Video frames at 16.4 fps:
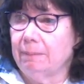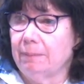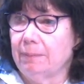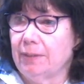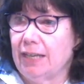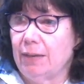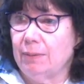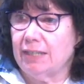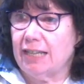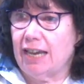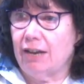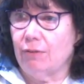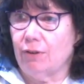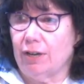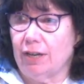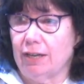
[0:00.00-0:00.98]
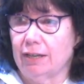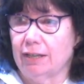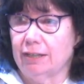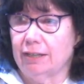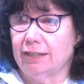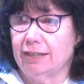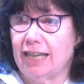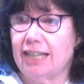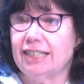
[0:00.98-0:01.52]
He was angry.
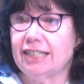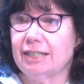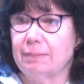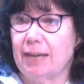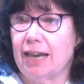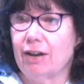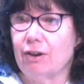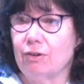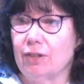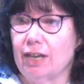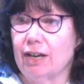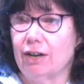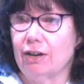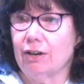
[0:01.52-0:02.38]
That's some anger there.